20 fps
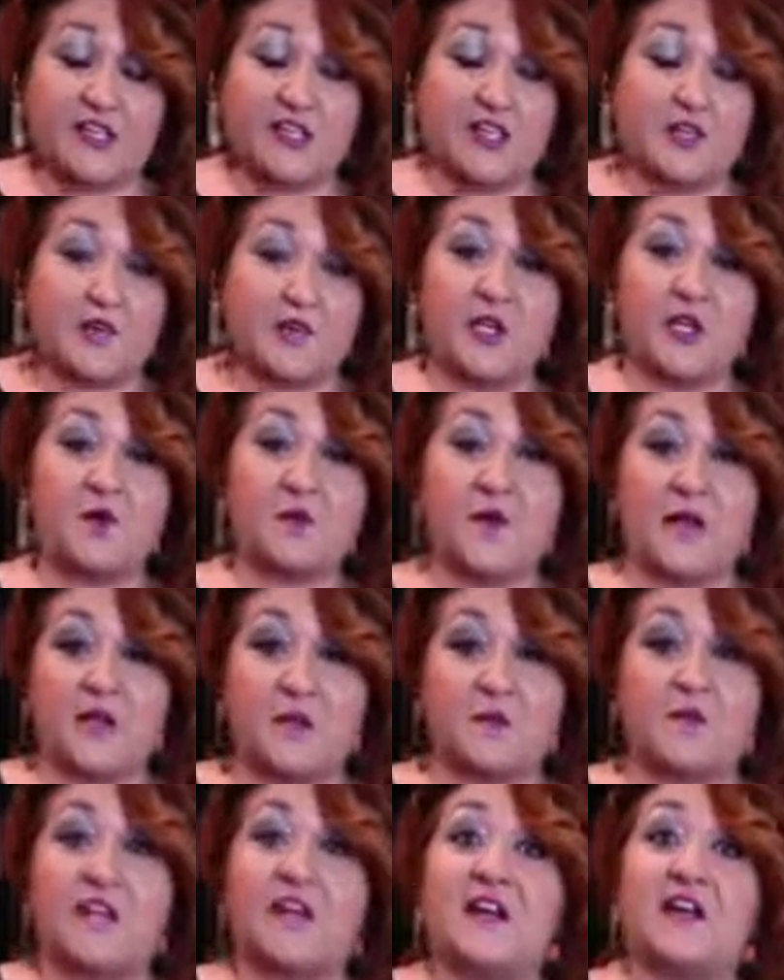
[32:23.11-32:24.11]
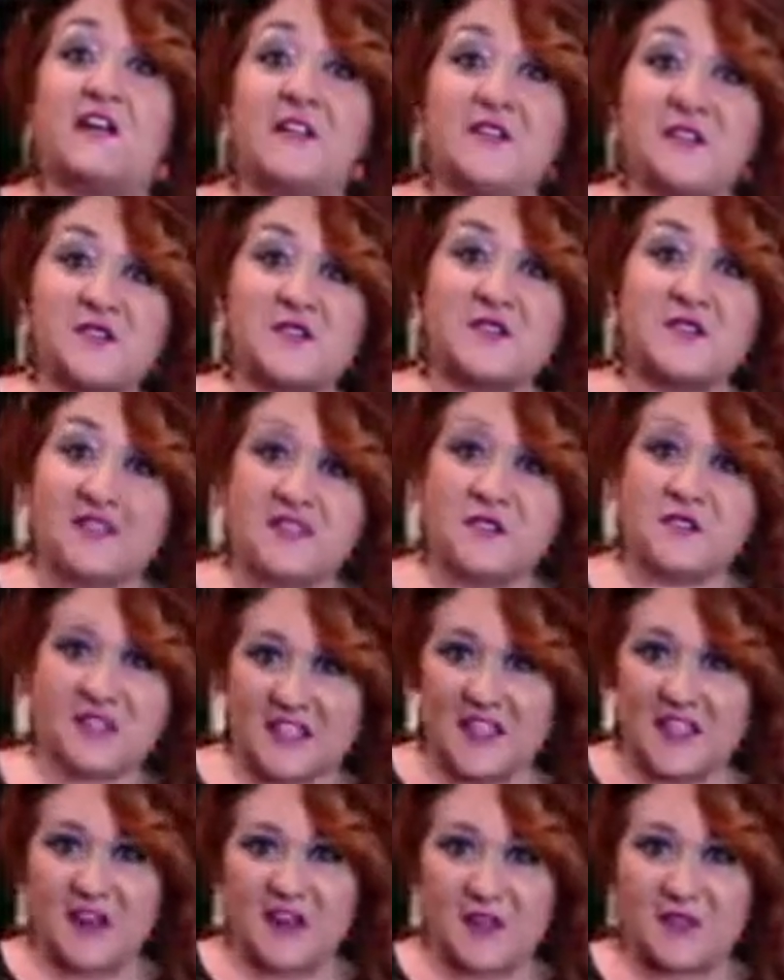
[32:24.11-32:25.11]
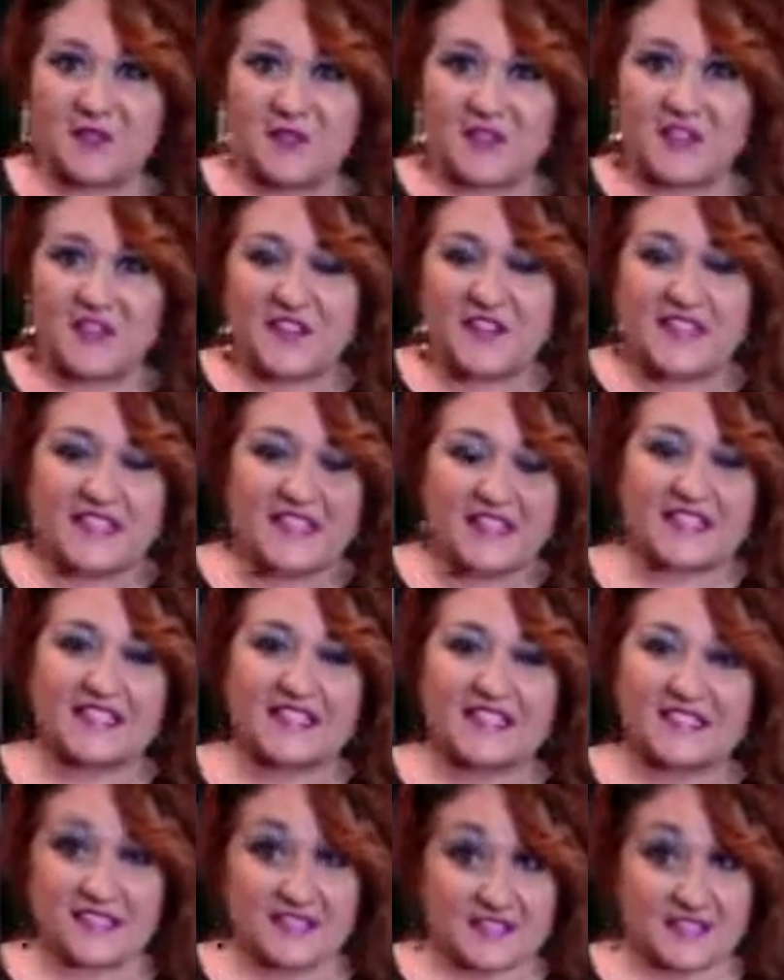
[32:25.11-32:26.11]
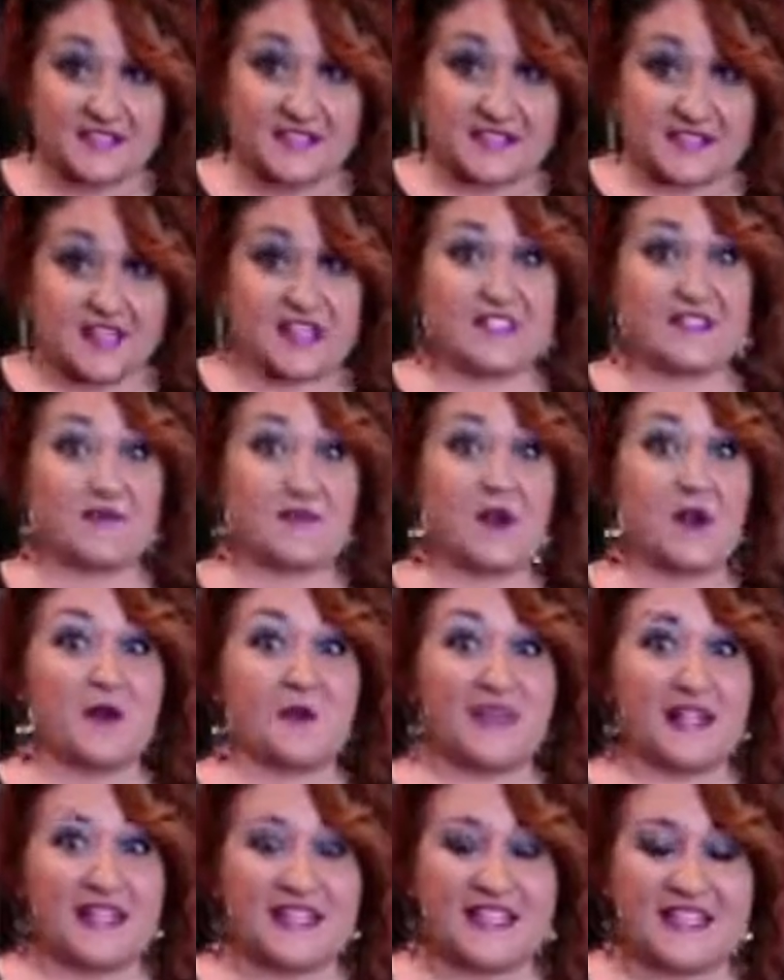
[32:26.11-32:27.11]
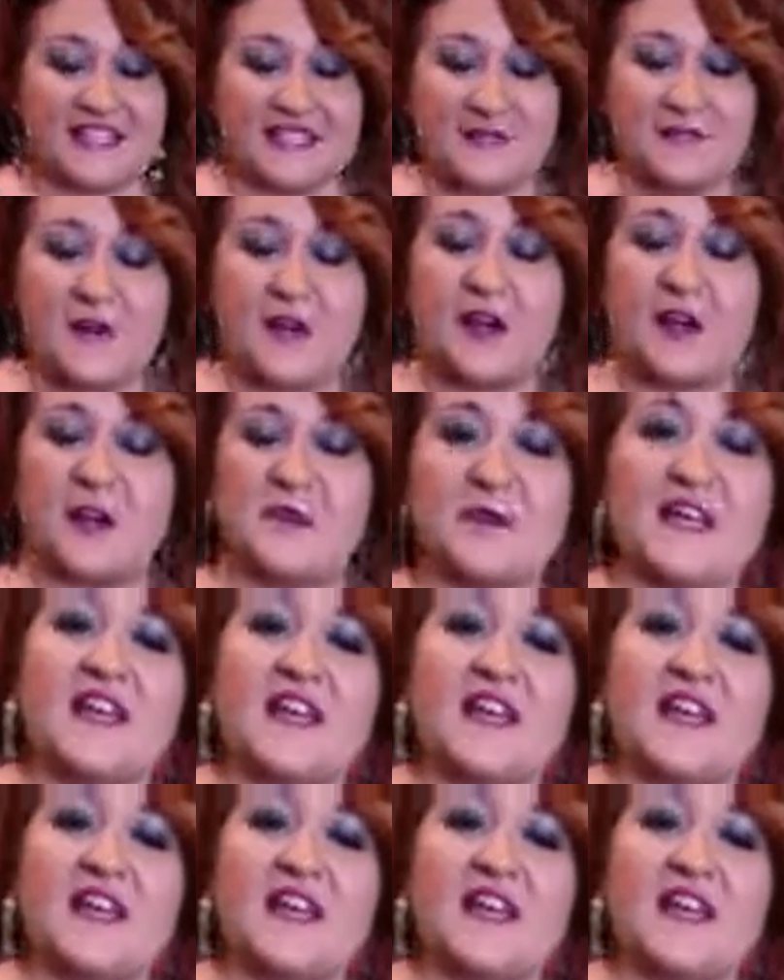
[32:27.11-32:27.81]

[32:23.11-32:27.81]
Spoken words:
But you wet them down and you still see that curl on the ends because it's permanent. It's a perm.